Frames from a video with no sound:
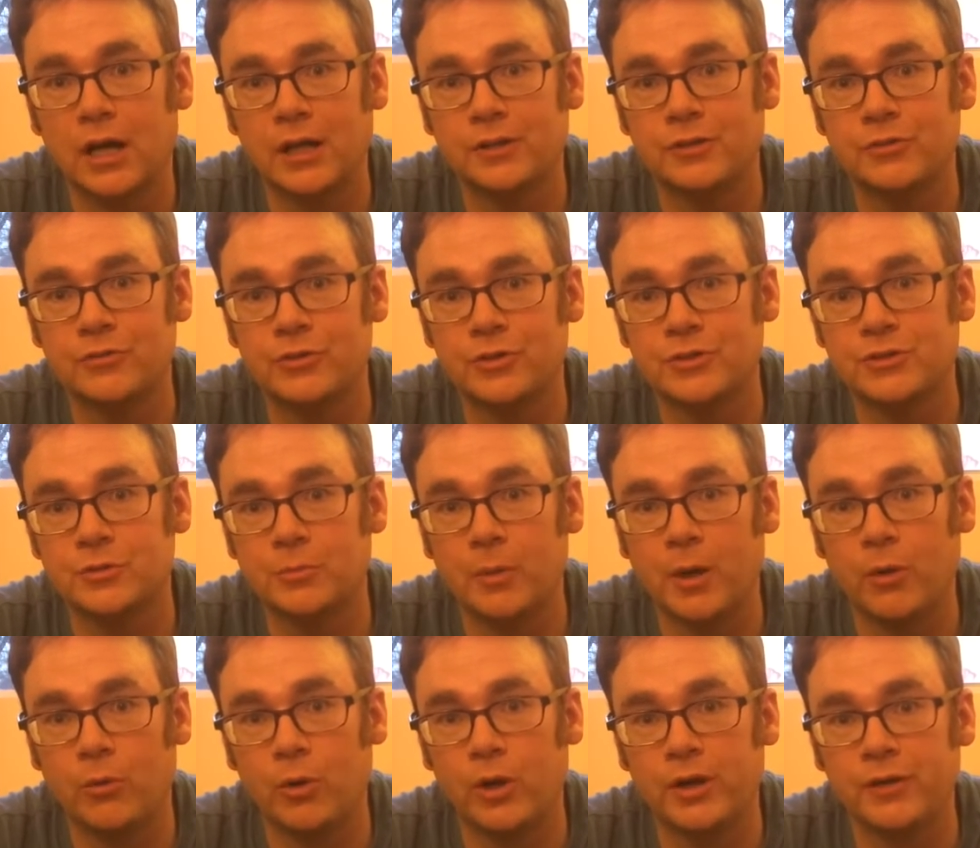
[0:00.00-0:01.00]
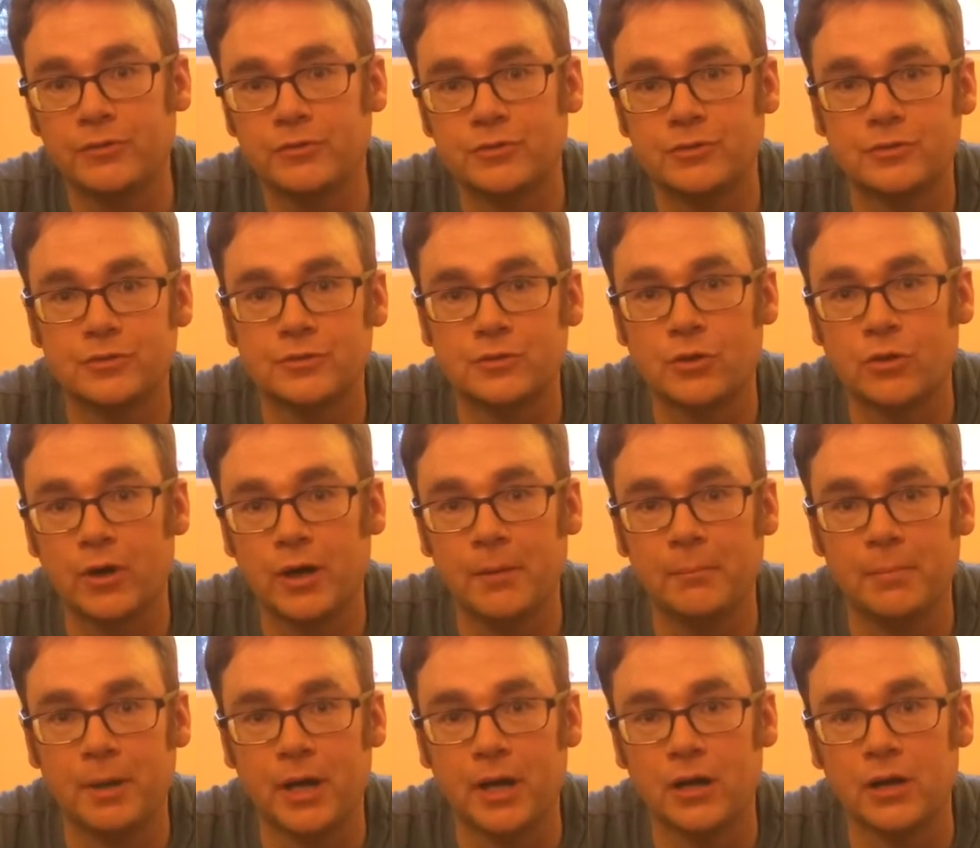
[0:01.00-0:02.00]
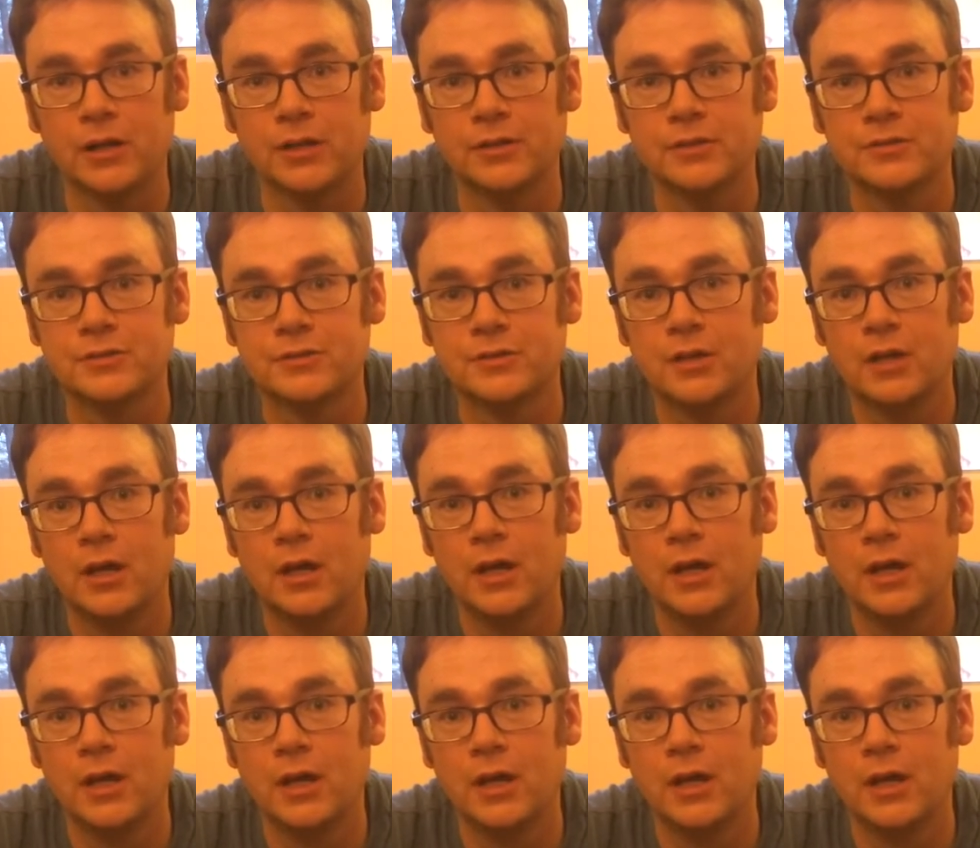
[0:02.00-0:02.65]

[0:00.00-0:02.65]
to visit my wife's grandparents,